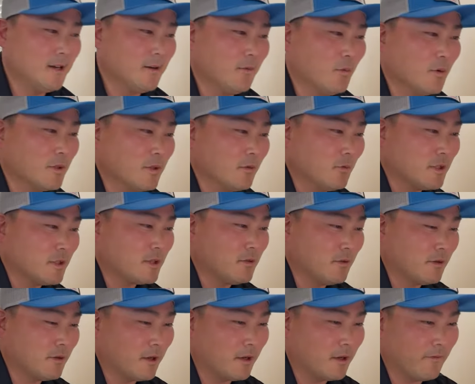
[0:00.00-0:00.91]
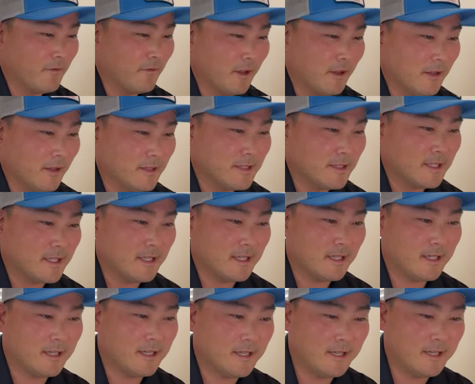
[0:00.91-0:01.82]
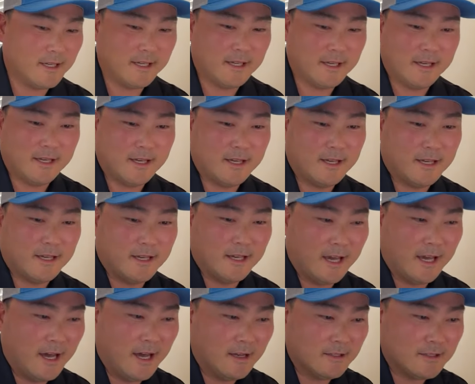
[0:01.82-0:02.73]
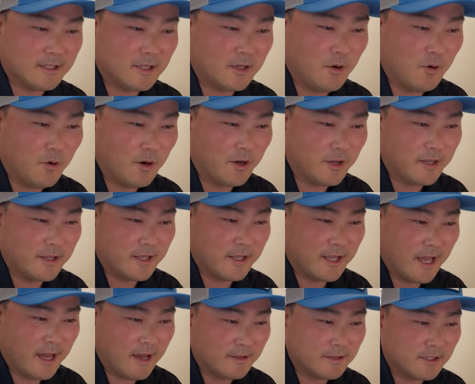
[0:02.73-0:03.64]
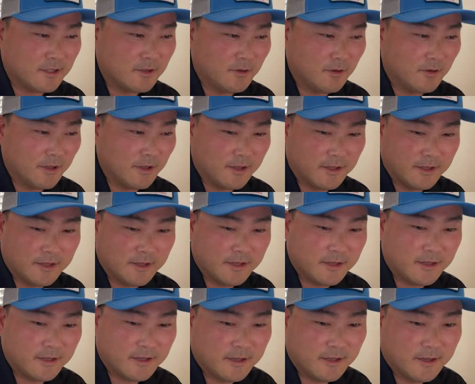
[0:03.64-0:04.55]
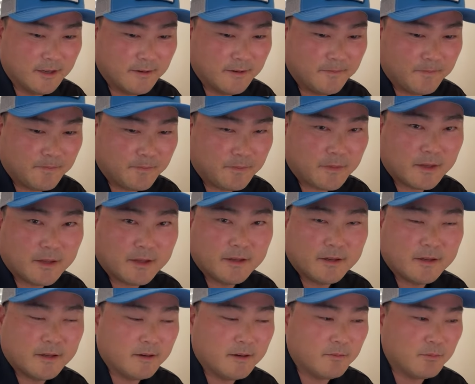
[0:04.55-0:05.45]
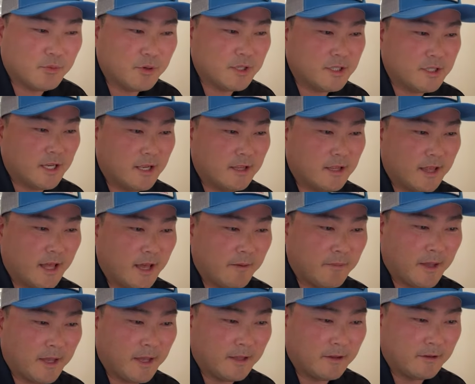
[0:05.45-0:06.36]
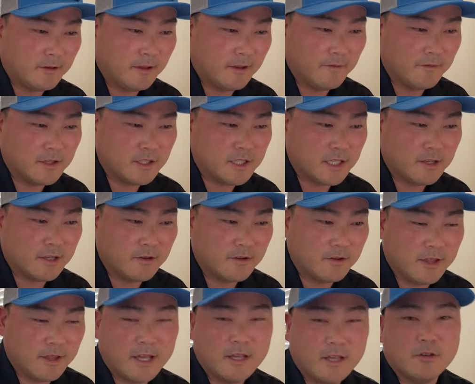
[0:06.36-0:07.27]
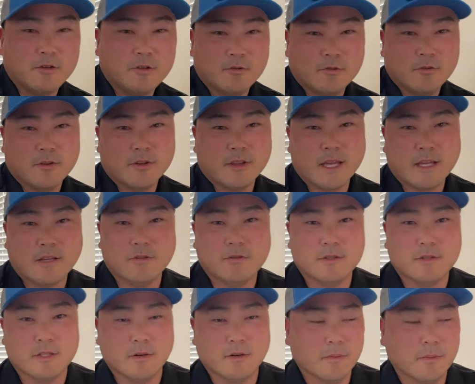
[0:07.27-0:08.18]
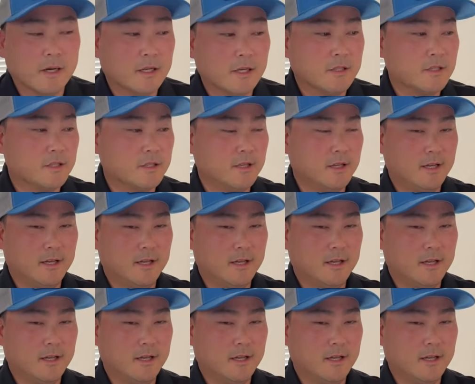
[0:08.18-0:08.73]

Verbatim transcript: What's going on, fellas? How's it going? How's it going? Appreciate that, man. You love the channel. Thank you. Thank you so much.